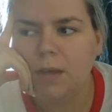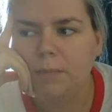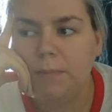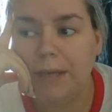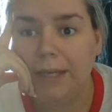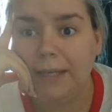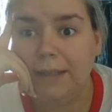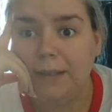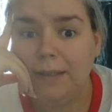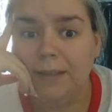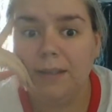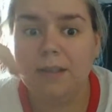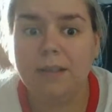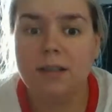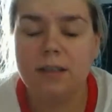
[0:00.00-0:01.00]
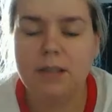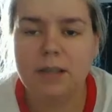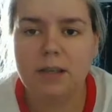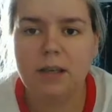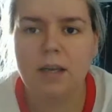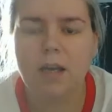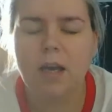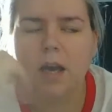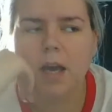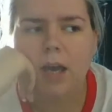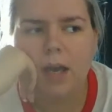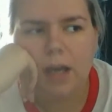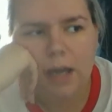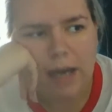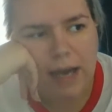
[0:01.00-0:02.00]
being
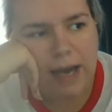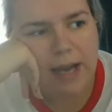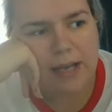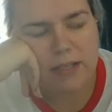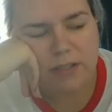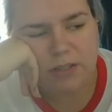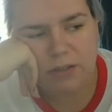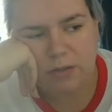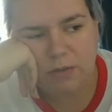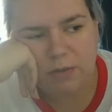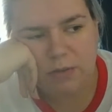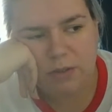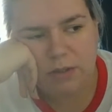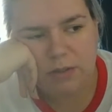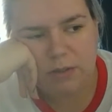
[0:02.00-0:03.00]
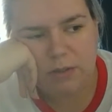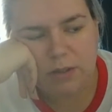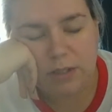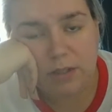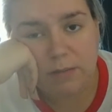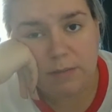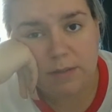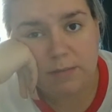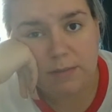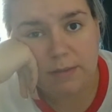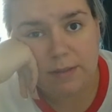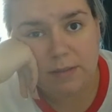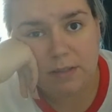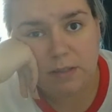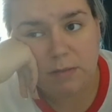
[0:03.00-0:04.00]
asked, did I miss my
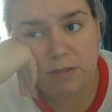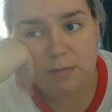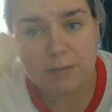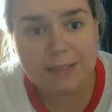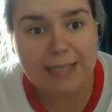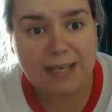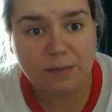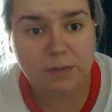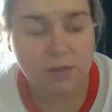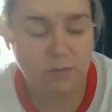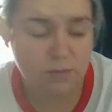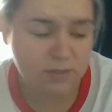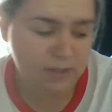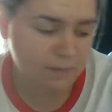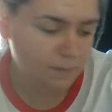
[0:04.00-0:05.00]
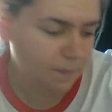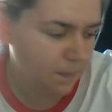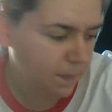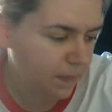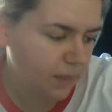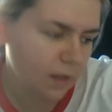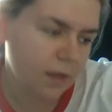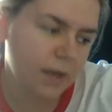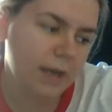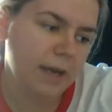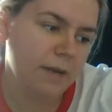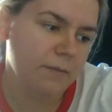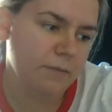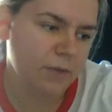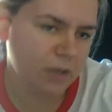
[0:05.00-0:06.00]
dad when I don't see him
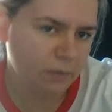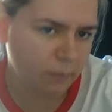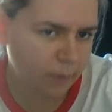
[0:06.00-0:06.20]
for a couple of